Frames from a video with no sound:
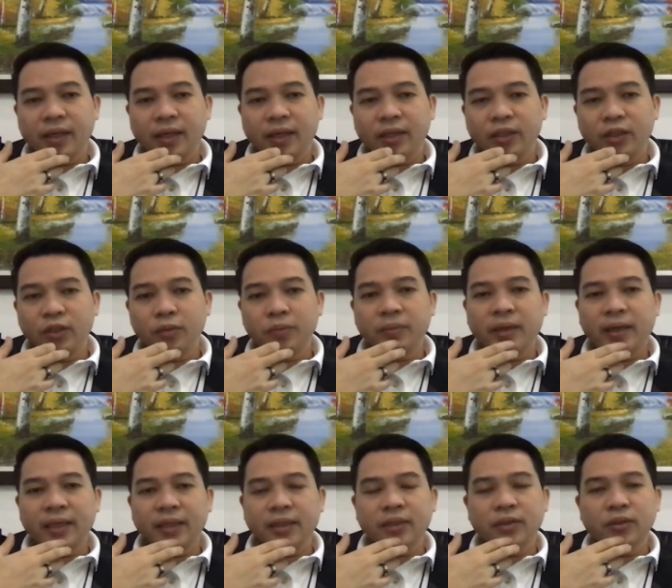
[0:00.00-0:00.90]
you
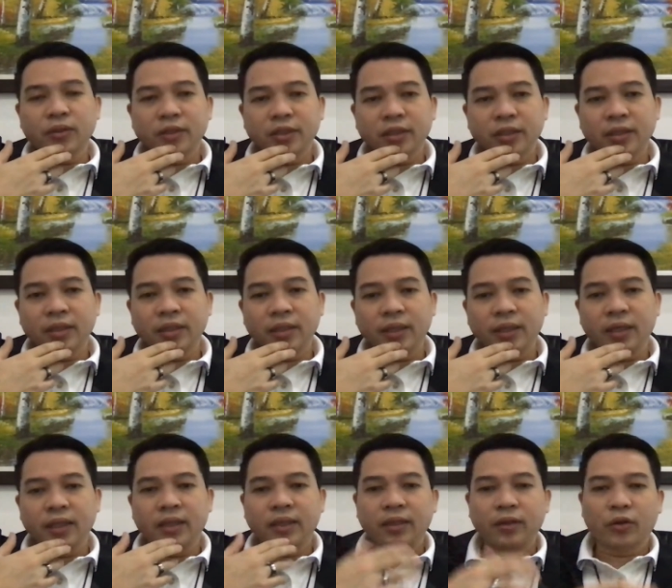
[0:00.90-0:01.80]
might consider
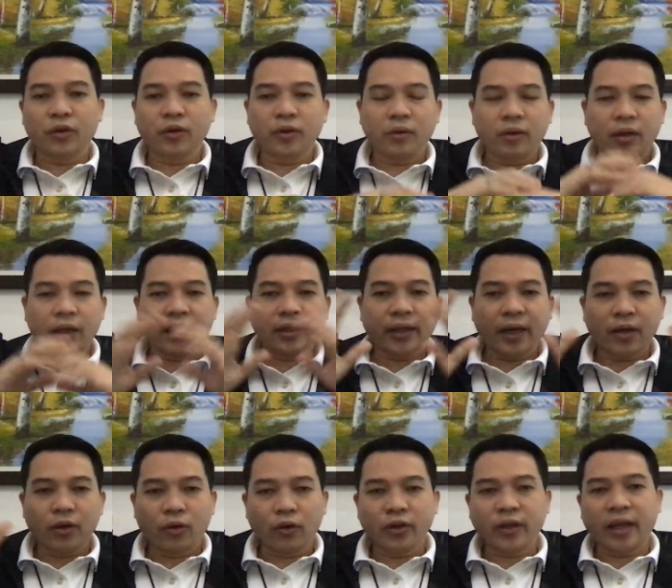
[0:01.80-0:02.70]
in the
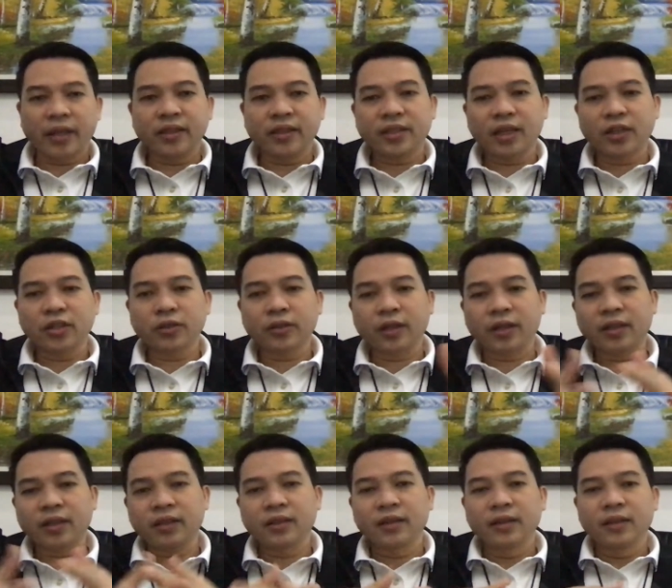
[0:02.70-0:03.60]
entire
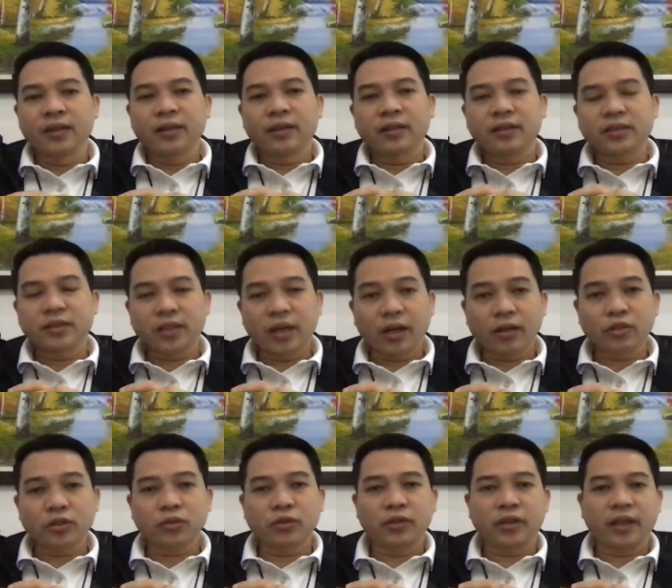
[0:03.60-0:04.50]
organizational
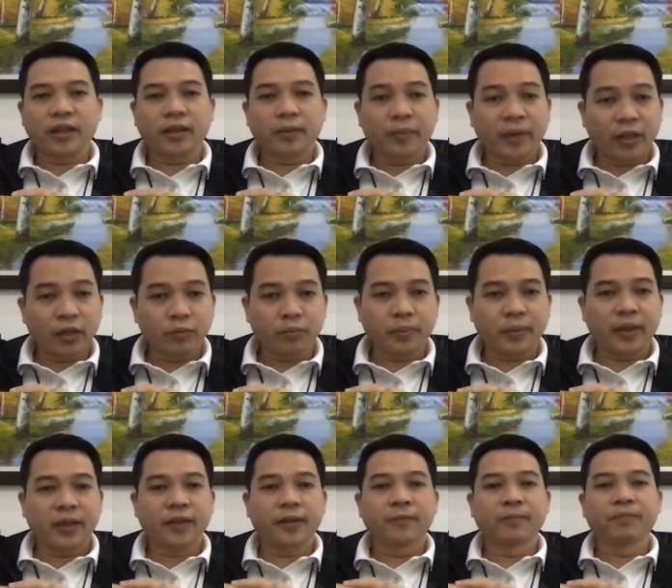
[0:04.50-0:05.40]
structure and
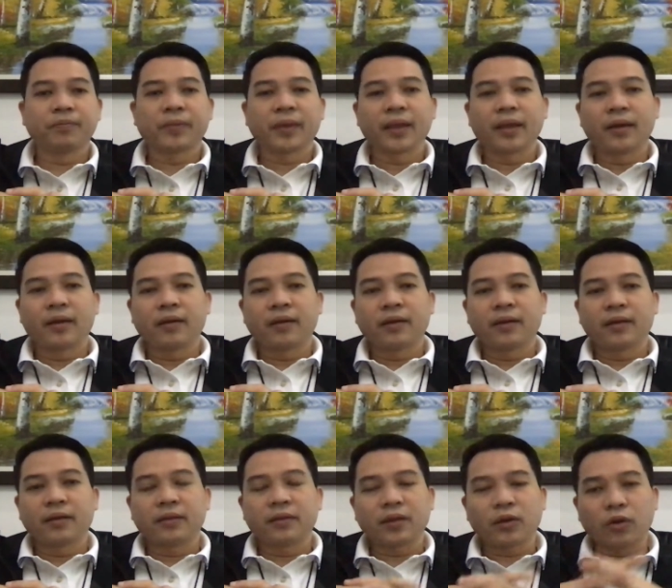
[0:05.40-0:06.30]
development,
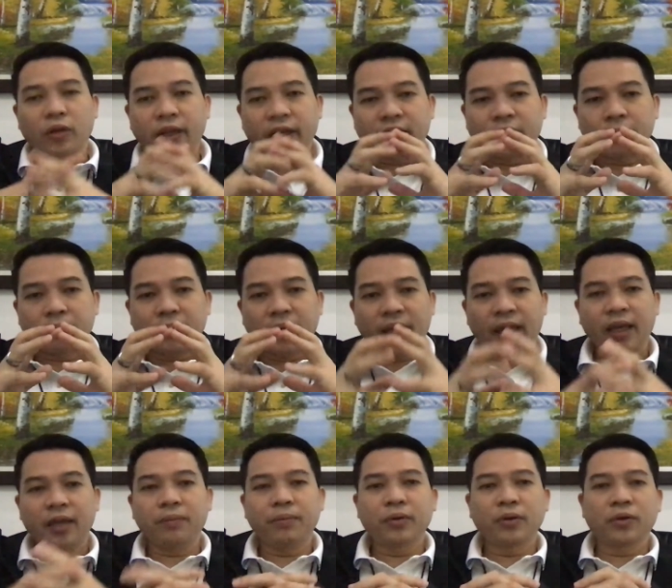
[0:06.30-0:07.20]
the collective
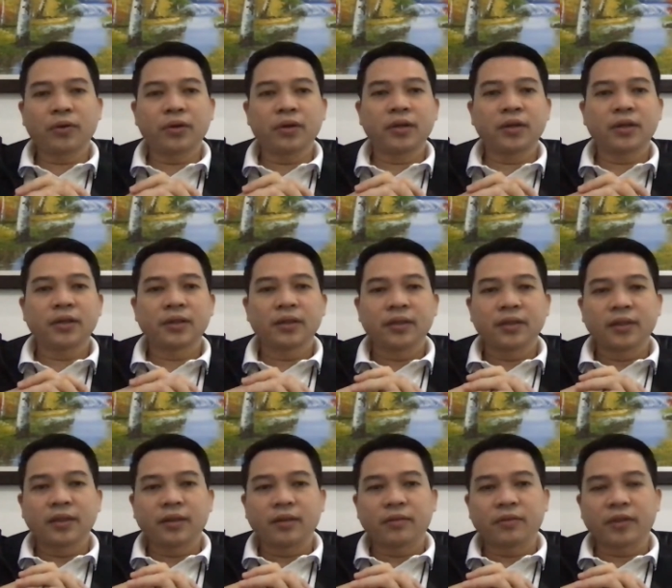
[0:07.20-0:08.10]
behavior.
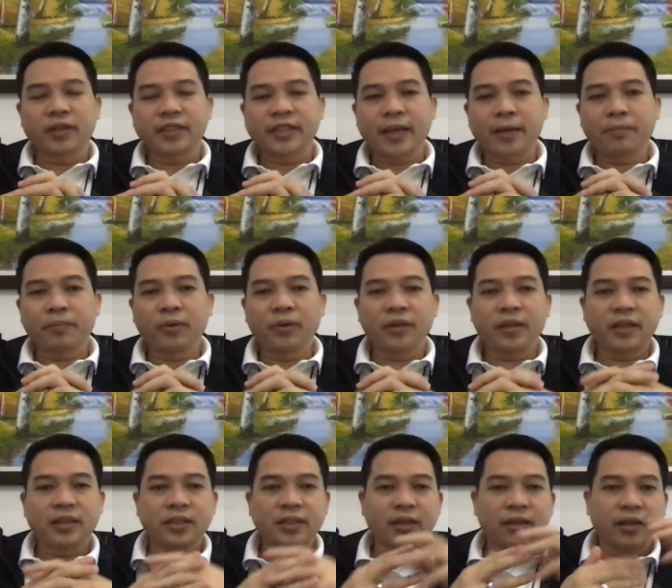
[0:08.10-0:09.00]
For example,
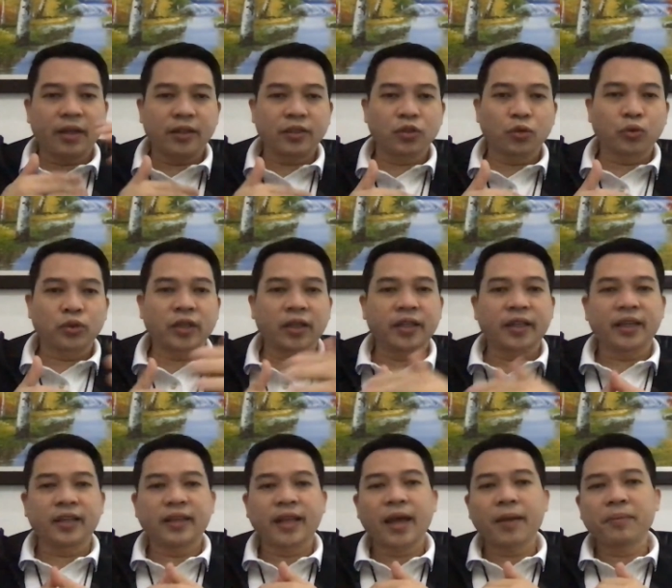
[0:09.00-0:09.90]
it's their social
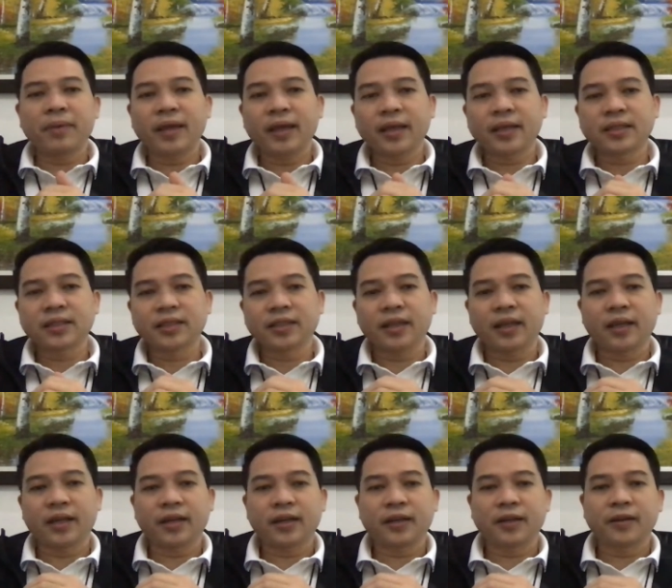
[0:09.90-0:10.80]
dynamics,
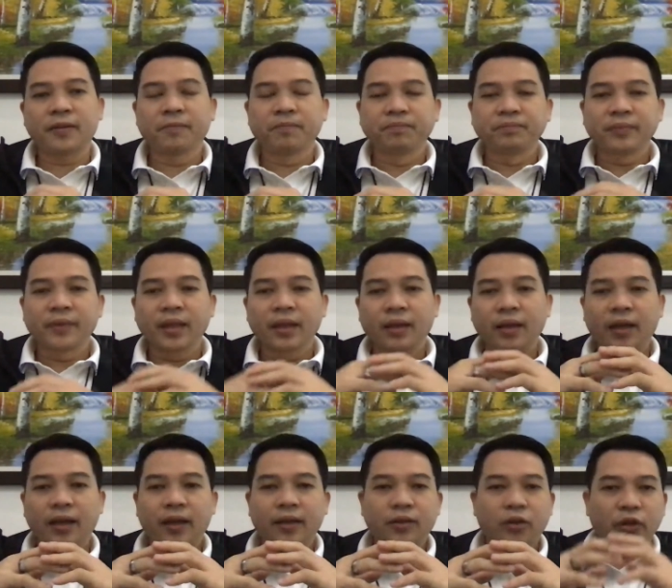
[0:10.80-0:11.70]
the
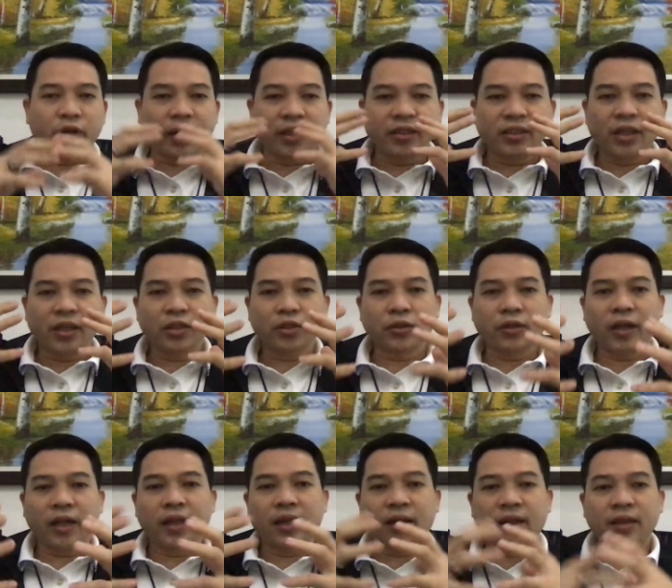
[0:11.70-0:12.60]

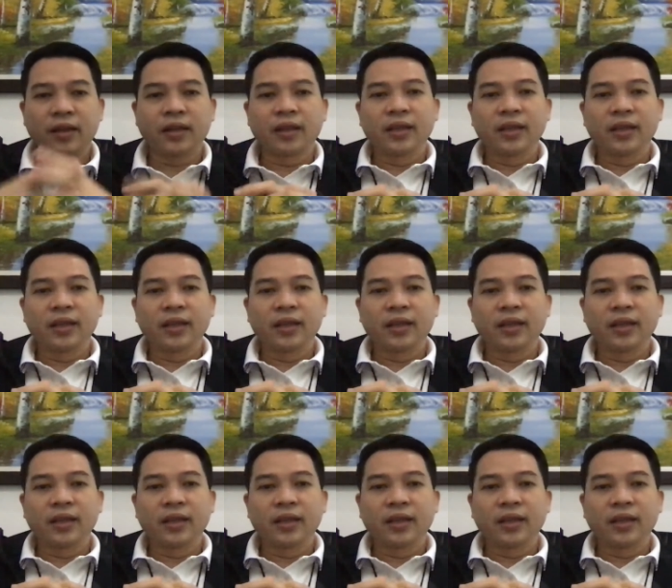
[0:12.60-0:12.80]
organizational